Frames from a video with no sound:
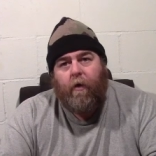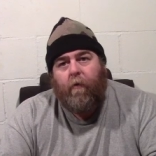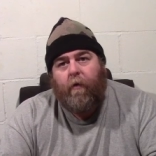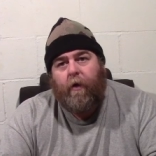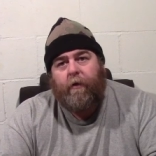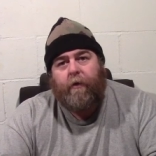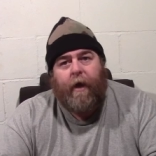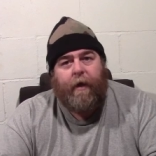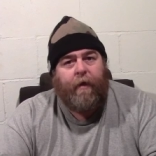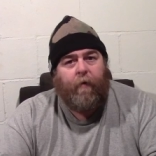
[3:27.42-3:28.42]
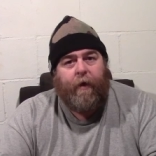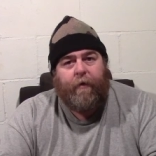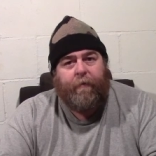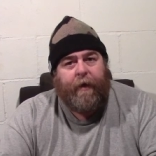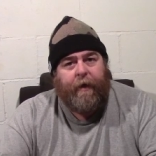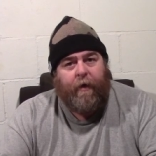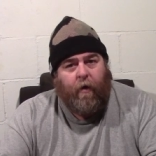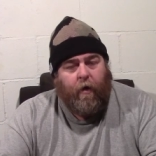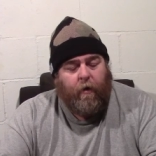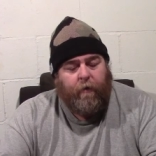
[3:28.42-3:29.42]
Well, I didn't wind up getting
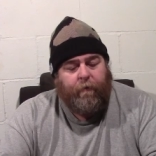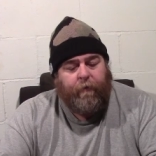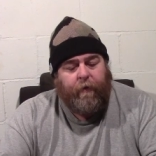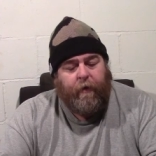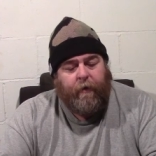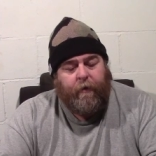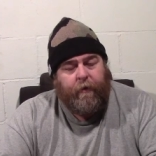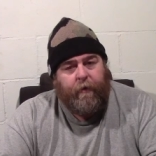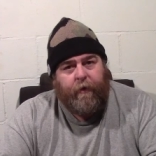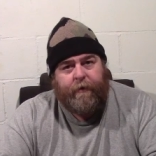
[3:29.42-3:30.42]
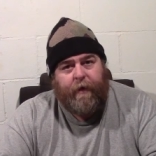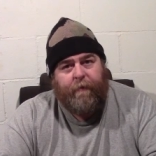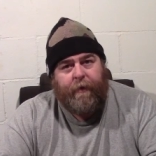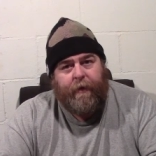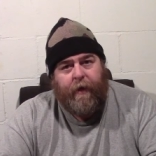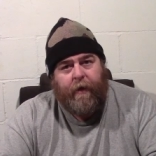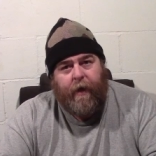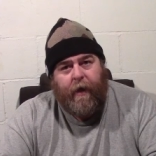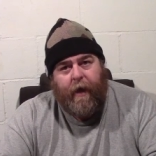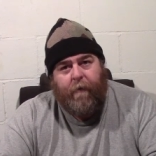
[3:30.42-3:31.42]
all of the assignment done.
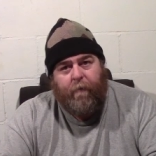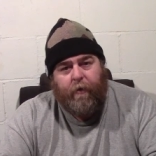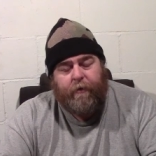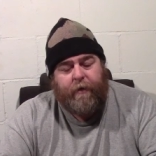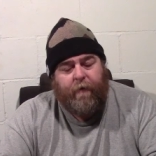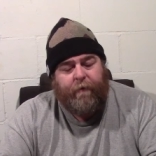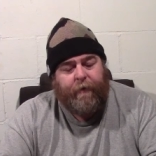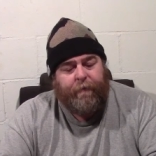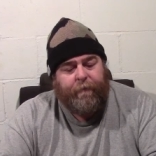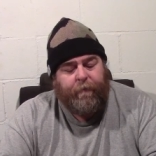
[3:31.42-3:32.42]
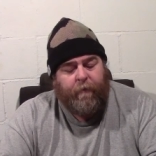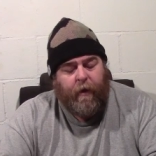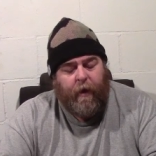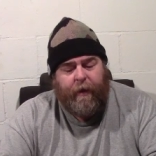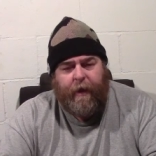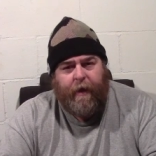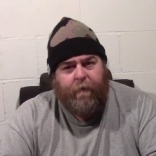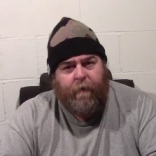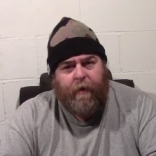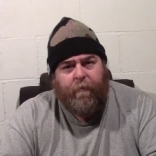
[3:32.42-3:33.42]
I got most of it. I think
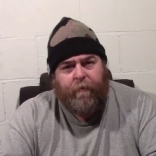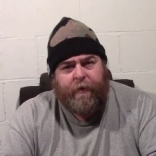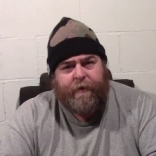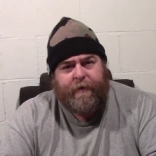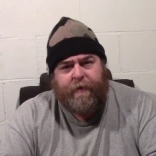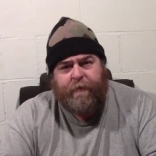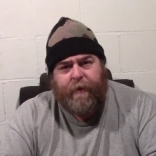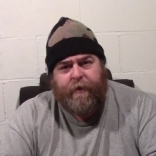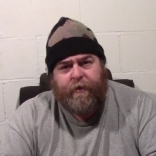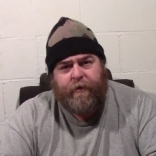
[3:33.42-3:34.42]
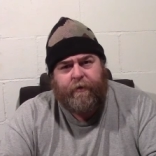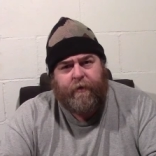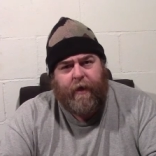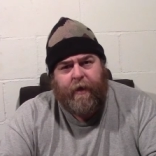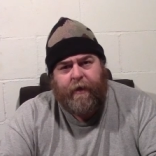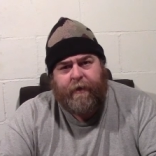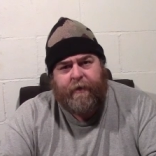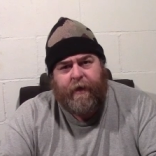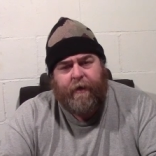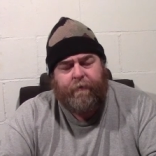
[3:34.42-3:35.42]
I wound up with six pictures out of the
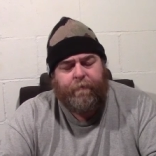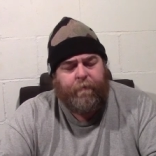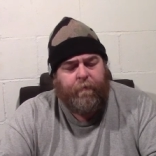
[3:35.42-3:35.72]
ten.